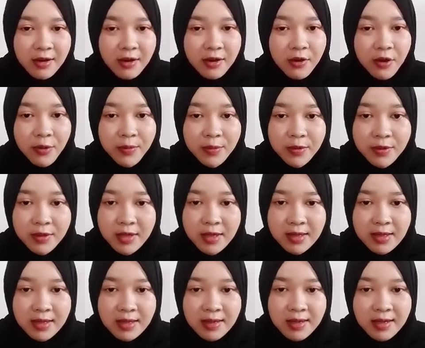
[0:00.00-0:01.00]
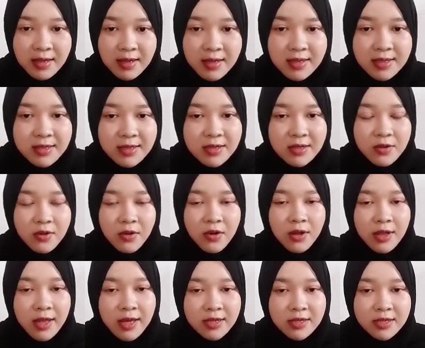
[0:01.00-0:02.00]
community is a
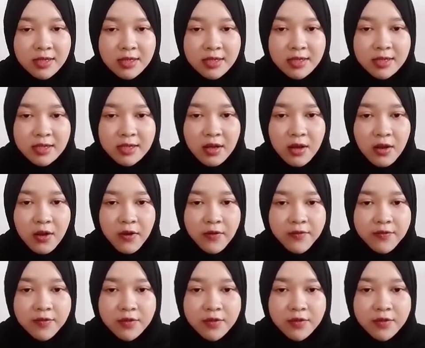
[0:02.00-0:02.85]
collection of